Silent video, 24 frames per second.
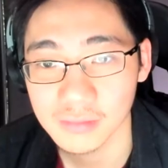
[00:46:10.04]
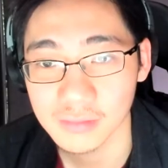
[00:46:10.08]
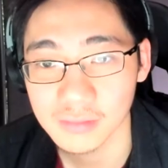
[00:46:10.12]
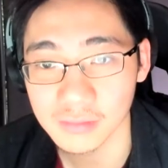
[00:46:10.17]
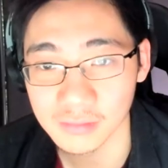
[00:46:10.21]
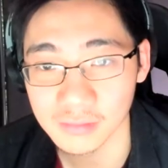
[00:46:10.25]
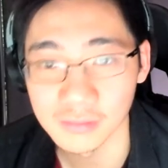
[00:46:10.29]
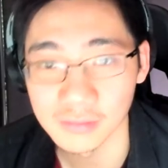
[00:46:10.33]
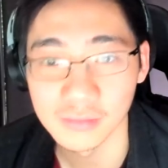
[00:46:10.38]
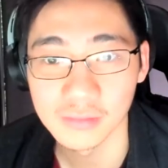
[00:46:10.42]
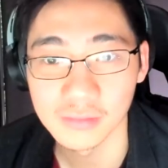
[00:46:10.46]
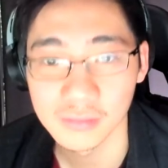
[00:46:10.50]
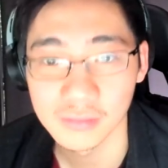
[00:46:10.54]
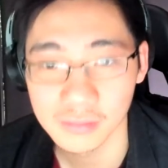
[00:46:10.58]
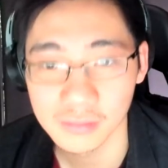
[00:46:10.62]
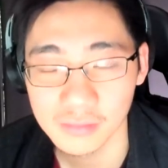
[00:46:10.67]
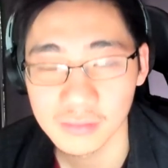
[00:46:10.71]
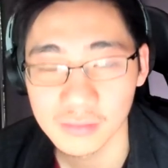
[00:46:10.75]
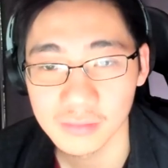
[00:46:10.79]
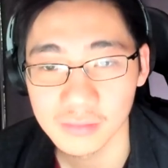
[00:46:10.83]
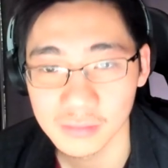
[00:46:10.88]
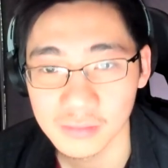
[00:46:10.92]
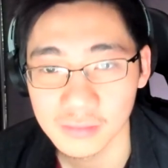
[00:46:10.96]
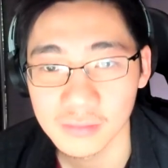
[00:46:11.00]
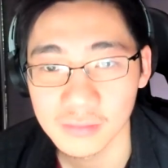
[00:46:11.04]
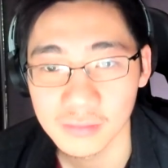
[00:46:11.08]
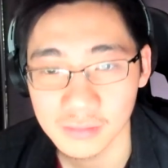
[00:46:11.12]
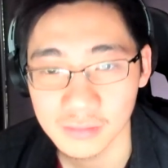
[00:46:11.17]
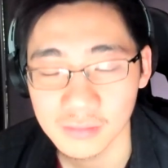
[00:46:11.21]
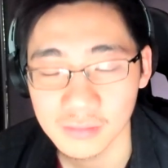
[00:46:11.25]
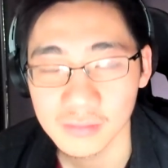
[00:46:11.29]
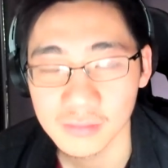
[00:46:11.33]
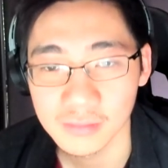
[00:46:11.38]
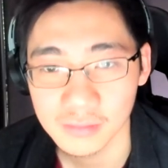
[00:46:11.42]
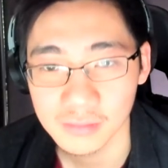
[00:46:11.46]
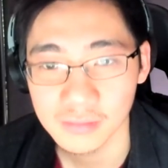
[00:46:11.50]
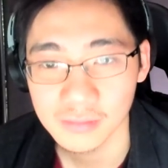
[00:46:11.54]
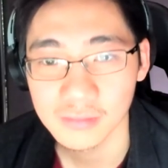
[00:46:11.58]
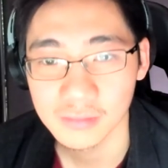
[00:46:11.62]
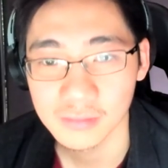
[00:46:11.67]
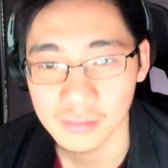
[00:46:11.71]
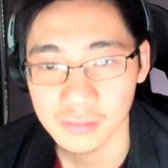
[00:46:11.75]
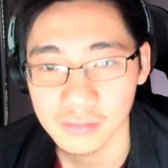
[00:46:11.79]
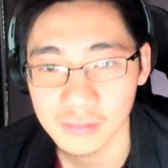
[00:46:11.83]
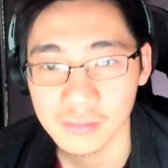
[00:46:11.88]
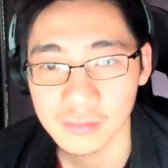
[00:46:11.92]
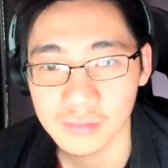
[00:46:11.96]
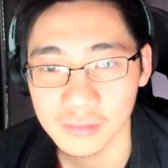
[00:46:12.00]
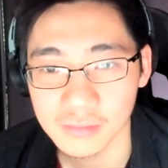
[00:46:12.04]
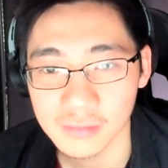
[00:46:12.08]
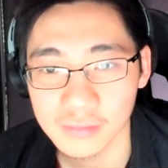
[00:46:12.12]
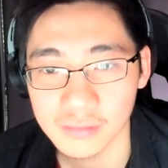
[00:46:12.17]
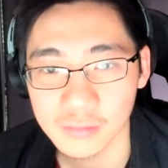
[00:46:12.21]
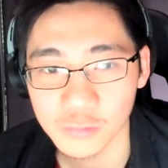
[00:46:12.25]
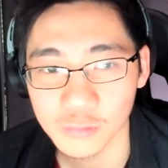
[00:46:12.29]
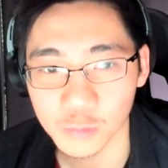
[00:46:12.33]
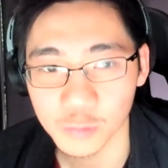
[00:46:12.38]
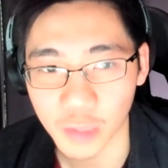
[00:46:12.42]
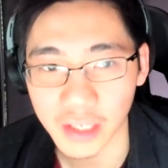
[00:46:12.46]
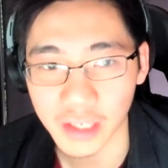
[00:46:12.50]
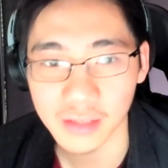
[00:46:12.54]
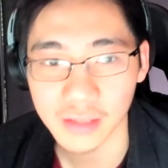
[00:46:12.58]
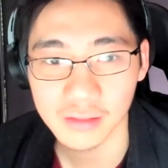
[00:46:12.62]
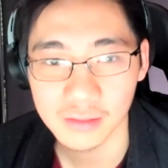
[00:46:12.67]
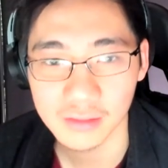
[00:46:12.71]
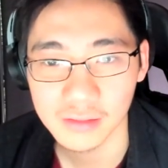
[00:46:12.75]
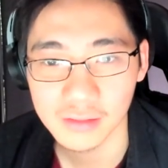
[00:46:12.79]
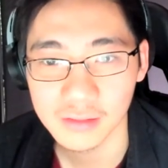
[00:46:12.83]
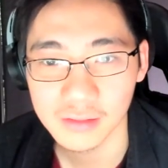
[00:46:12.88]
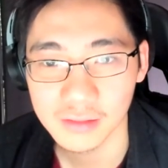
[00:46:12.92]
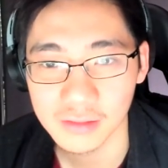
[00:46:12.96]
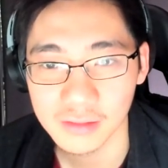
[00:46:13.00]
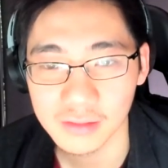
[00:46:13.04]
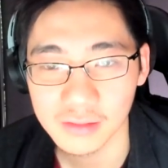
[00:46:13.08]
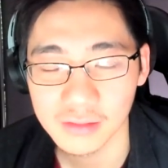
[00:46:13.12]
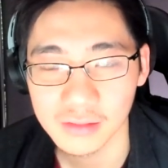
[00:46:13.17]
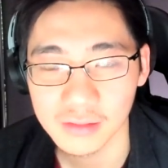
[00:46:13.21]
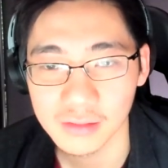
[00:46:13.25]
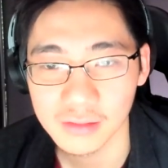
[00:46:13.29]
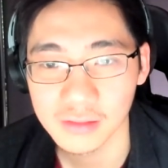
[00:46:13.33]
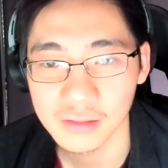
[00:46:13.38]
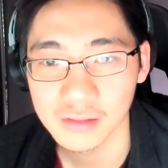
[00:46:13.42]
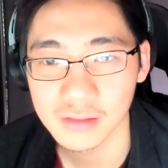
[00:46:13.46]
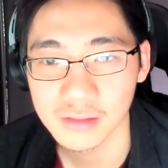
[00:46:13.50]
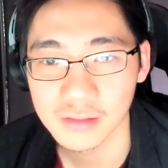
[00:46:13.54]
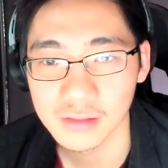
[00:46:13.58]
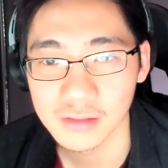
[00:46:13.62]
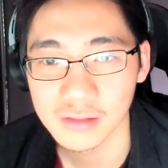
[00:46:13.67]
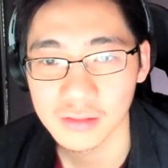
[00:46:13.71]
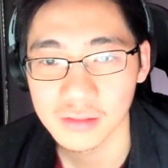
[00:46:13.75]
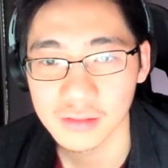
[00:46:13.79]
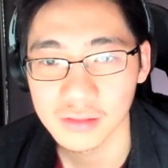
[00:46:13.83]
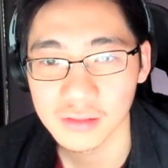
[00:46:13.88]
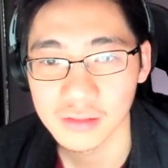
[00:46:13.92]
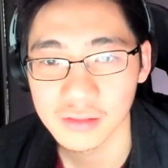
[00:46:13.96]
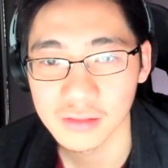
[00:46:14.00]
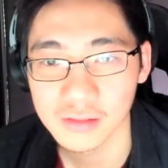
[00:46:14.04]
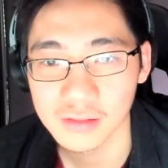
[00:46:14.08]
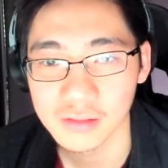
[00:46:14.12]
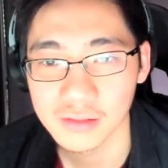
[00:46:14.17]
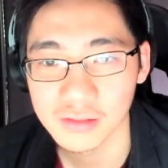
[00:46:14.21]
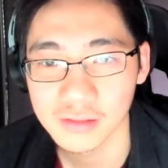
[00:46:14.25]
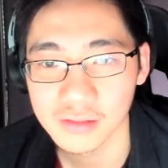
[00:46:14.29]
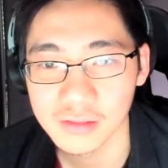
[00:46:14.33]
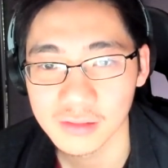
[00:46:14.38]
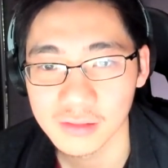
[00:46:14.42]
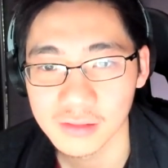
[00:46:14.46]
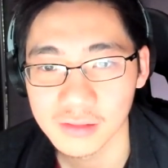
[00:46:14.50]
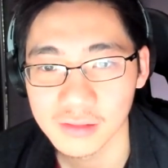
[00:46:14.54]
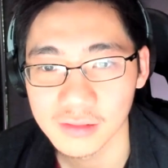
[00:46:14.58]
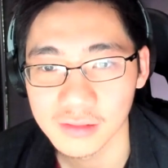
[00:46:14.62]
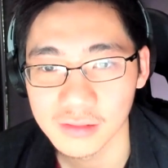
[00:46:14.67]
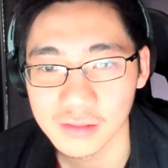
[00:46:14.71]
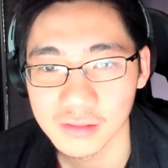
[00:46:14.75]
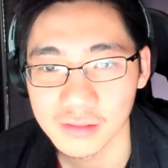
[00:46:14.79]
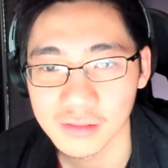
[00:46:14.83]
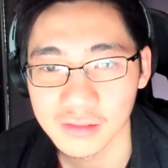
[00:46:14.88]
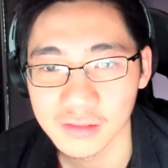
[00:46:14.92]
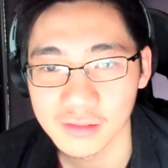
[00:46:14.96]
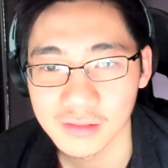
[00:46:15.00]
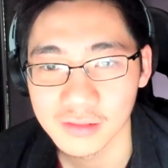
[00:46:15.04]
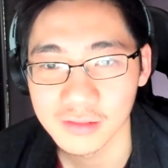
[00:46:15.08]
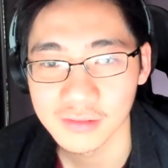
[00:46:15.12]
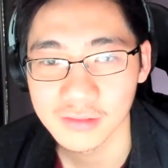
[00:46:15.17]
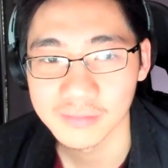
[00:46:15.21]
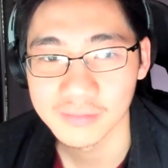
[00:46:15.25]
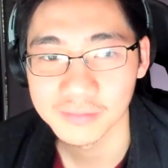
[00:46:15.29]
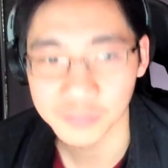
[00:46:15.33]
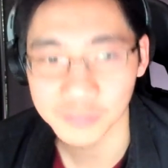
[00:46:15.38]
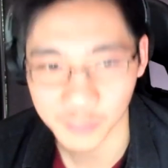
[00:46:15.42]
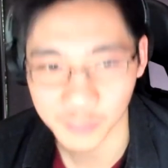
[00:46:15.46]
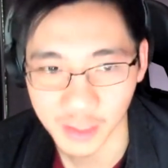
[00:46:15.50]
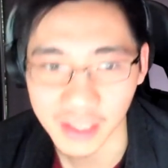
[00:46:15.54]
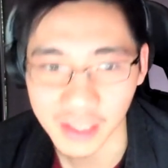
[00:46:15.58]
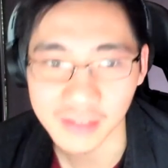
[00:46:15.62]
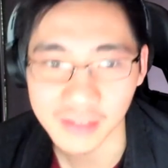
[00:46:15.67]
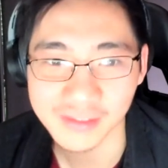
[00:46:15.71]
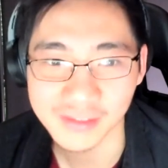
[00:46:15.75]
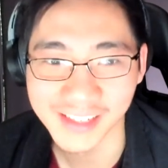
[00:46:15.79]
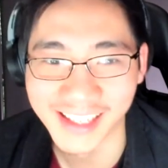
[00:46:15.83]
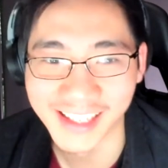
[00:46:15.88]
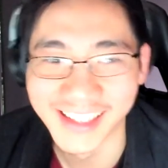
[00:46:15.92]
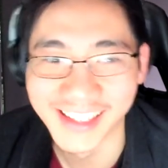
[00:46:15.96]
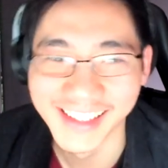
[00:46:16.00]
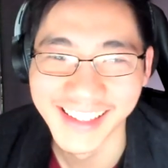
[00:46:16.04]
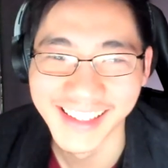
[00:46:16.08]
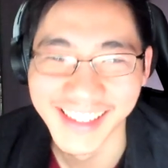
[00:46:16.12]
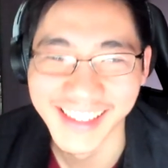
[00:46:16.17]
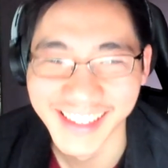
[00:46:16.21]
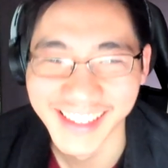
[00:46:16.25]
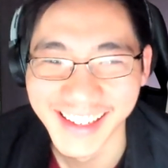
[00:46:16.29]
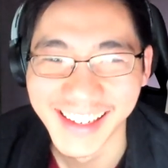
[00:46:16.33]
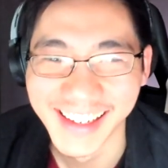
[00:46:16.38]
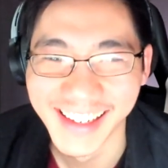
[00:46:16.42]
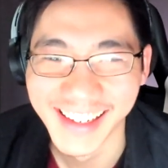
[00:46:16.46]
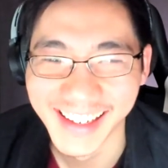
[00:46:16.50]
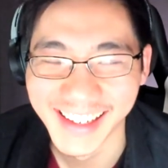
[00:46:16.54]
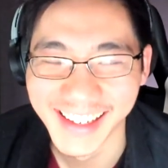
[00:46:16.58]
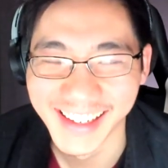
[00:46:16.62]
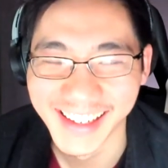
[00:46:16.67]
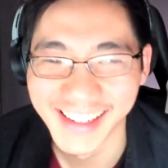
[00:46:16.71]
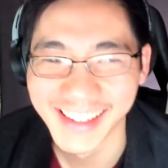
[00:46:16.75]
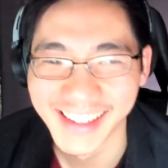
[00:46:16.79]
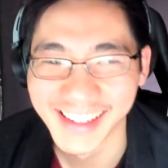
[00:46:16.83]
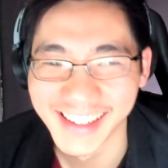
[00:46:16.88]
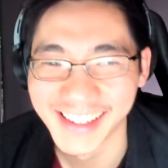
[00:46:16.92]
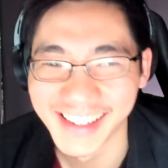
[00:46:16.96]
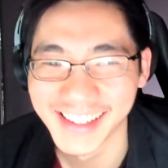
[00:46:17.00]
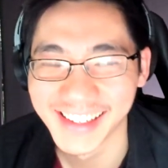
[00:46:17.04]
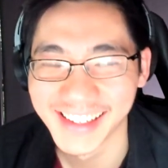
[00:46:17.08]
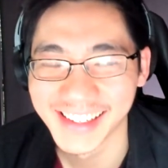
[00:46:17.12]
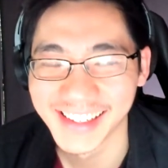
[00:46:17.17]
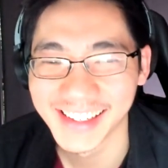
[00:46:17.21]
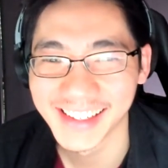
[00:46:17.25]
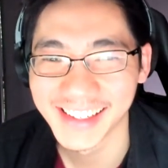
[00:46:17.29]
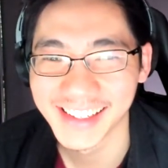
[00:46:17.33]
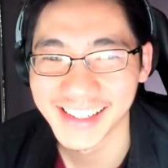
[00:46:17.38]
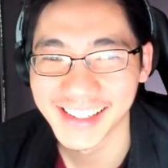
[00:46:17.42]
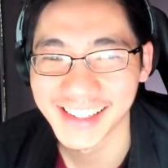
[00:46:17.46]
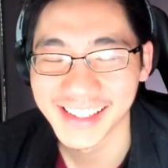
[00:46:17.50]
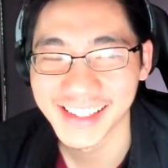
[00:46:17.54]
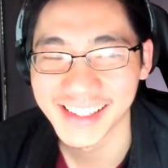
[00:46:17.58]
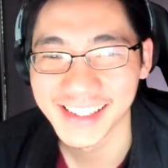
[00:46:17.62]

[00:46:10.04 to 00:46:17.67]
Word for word: Mm-hmm. That should bring alpha but it also should bring stability. Right. and then we have 20% or